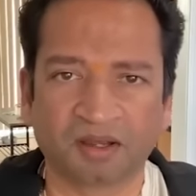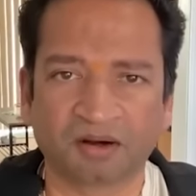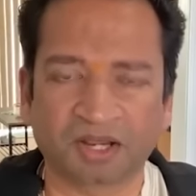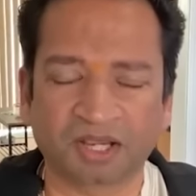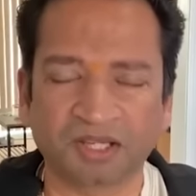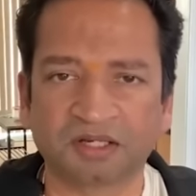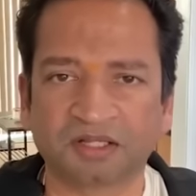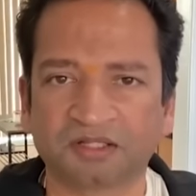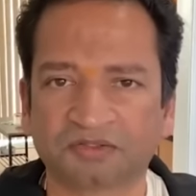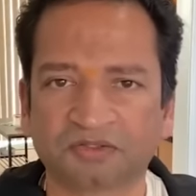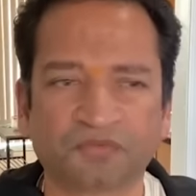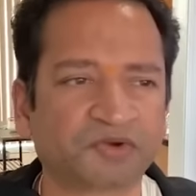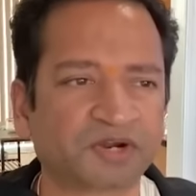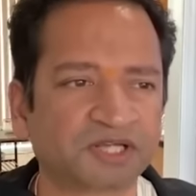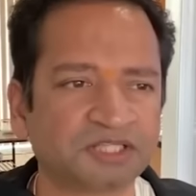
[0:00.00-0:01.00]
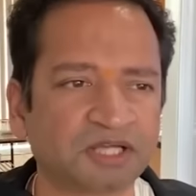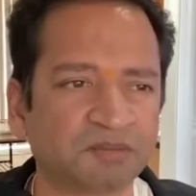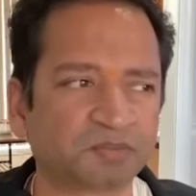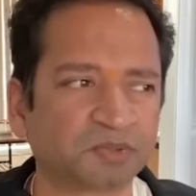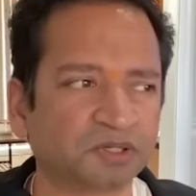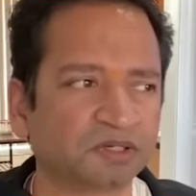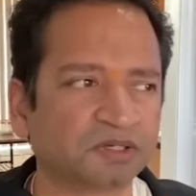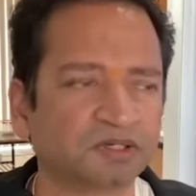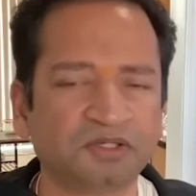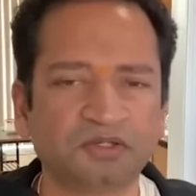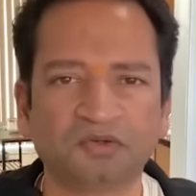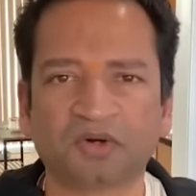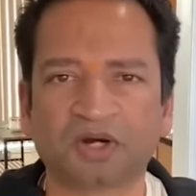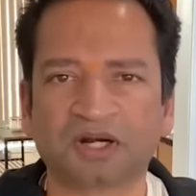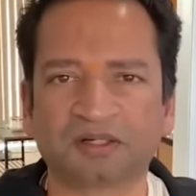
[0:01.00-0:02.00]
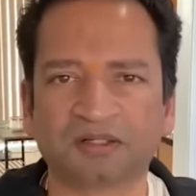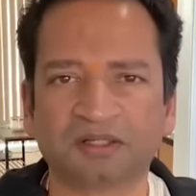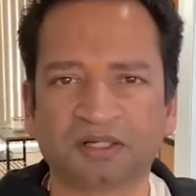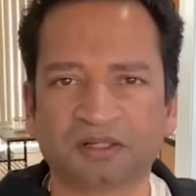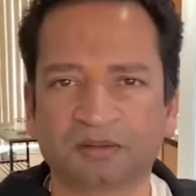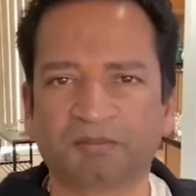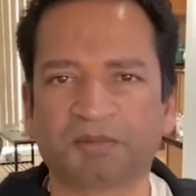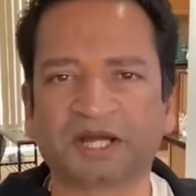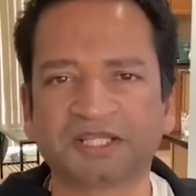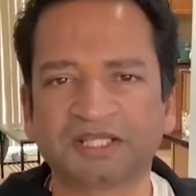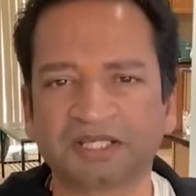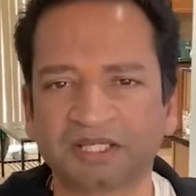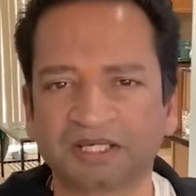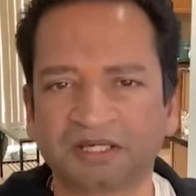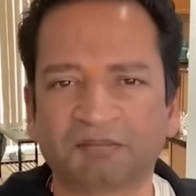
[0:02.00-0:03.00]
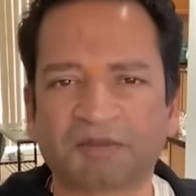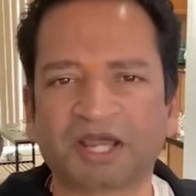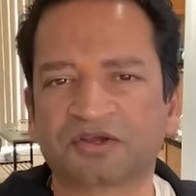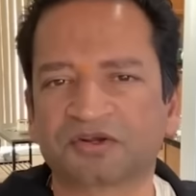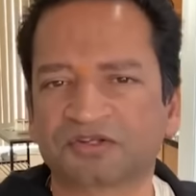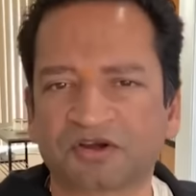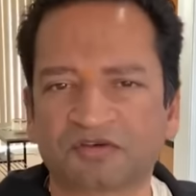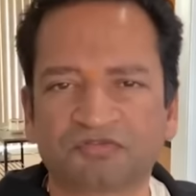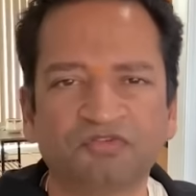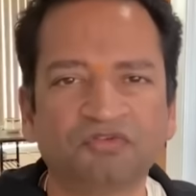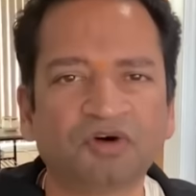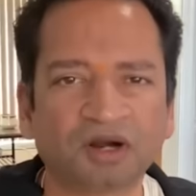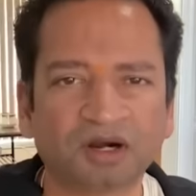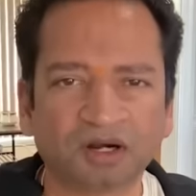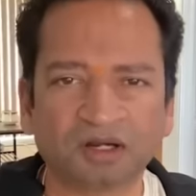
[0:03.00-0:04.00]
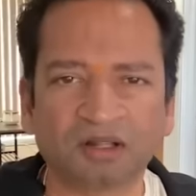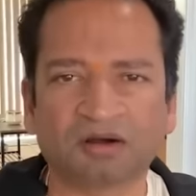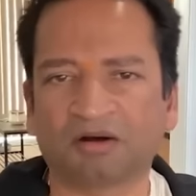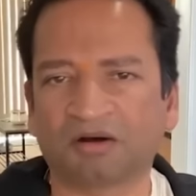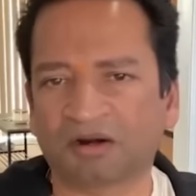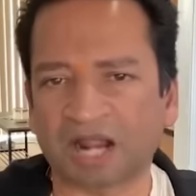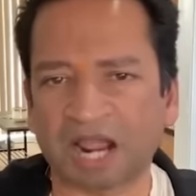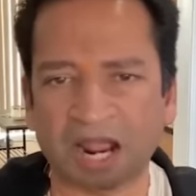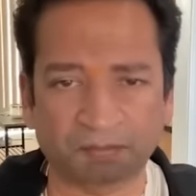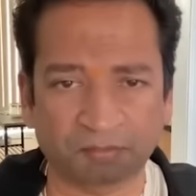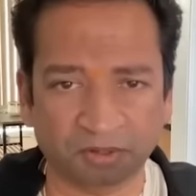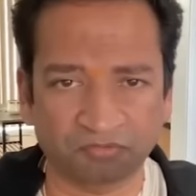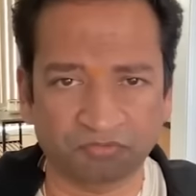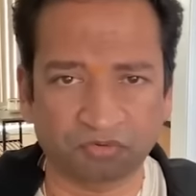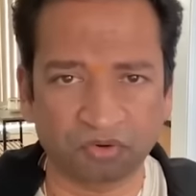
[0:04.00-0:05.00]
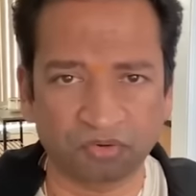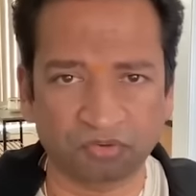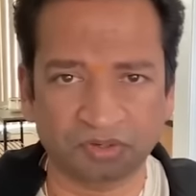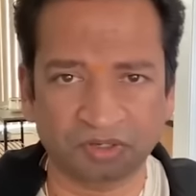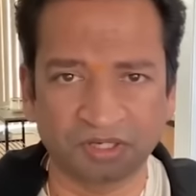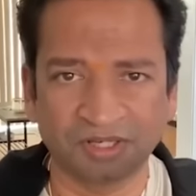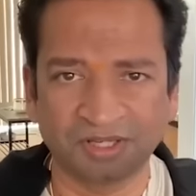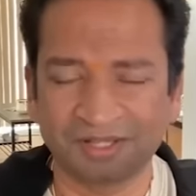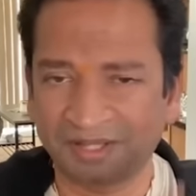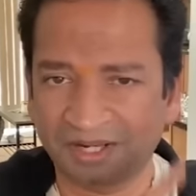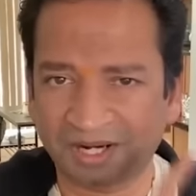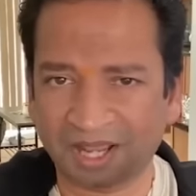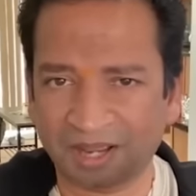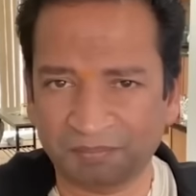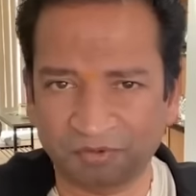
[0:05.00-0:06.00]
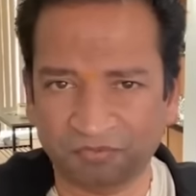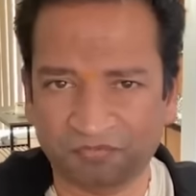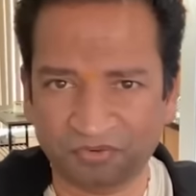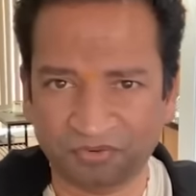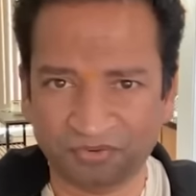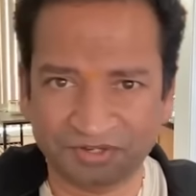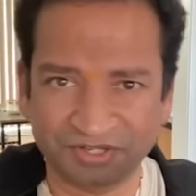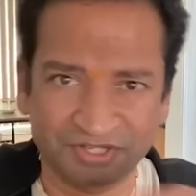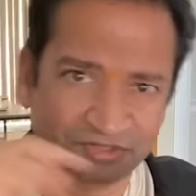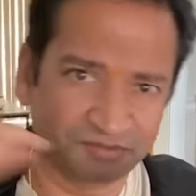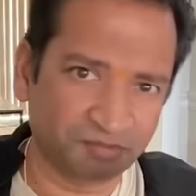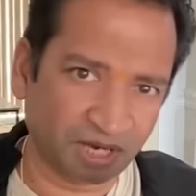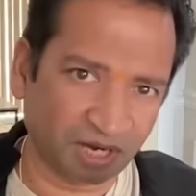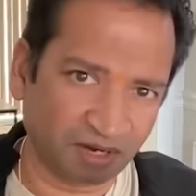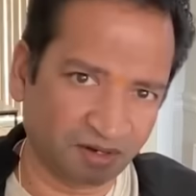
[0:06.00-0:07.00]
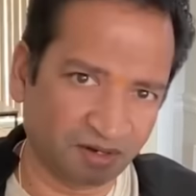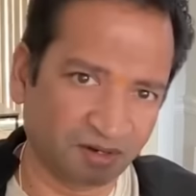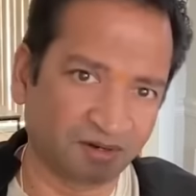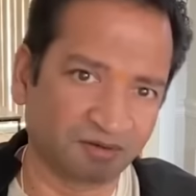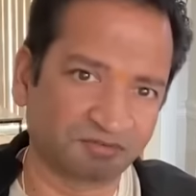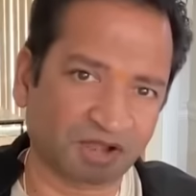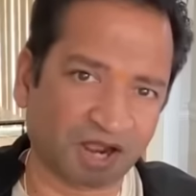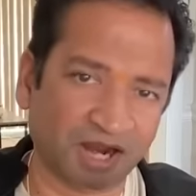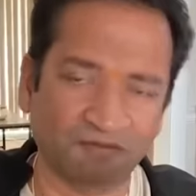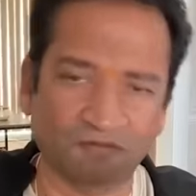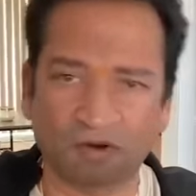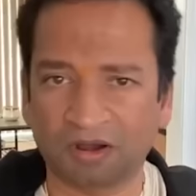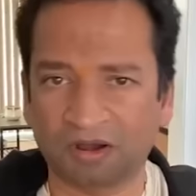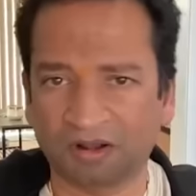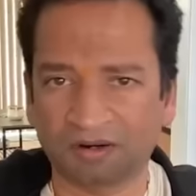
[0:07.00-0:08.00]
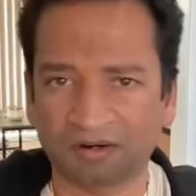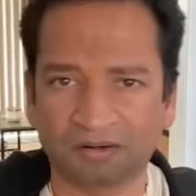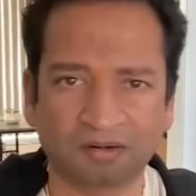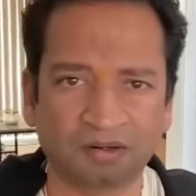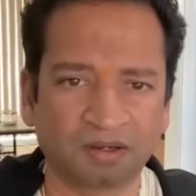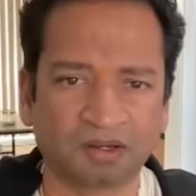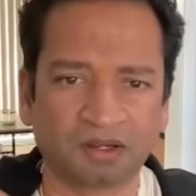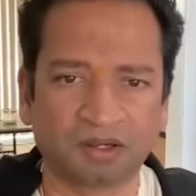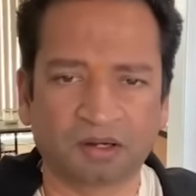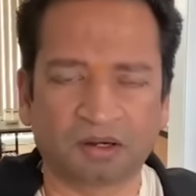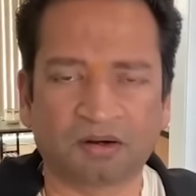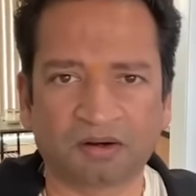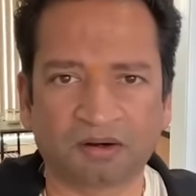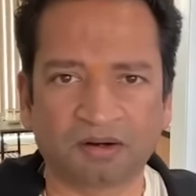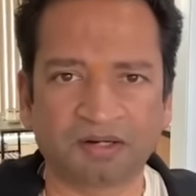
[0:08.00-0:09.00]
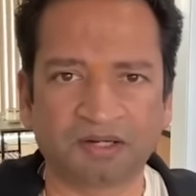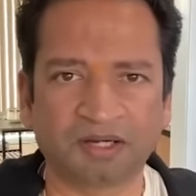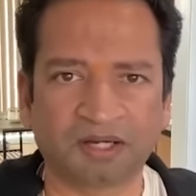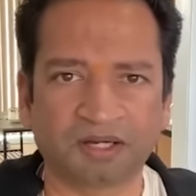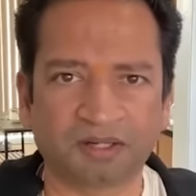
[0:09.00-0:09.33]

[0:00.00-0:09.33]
right? So for example, you are buying Microsoft Word or Apple phone. That Apple phone is made in Taiwan or